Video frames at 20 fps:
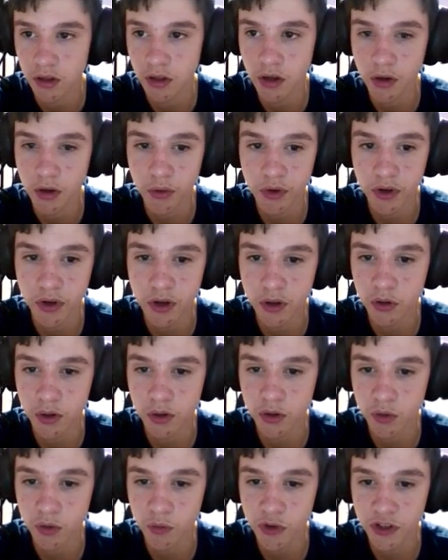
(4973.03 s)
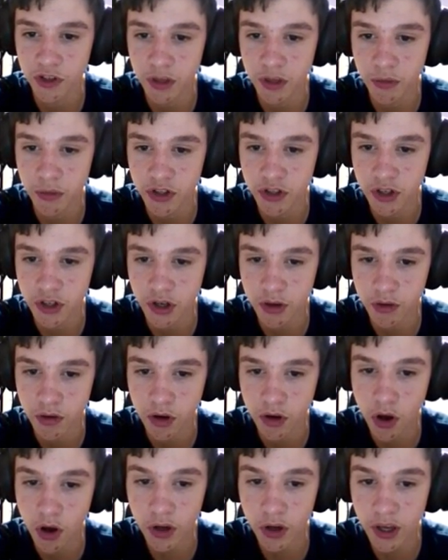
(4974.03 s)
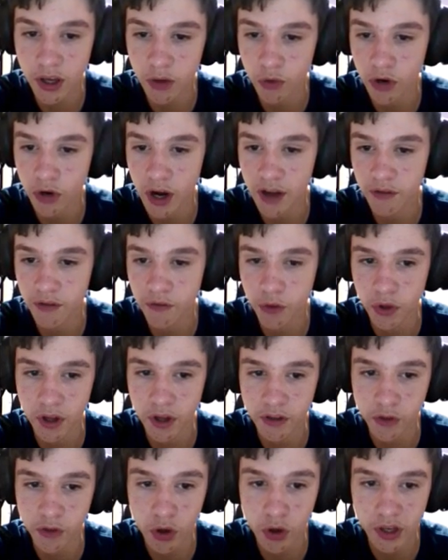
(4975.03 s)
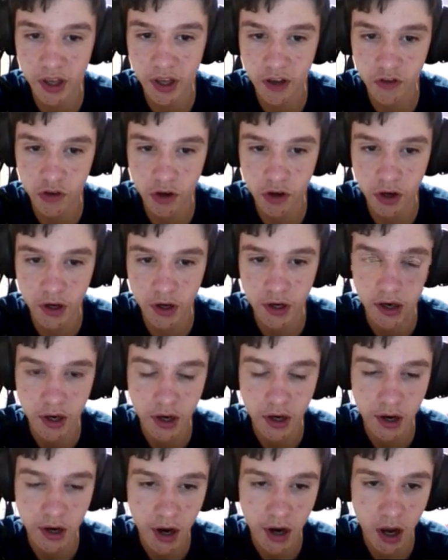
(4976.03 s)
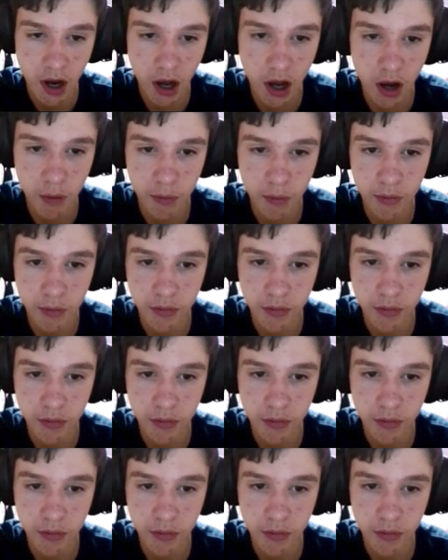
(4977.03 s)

Are we gonna do more damage now? Okay, we're at full health. Okay, that's good. Um.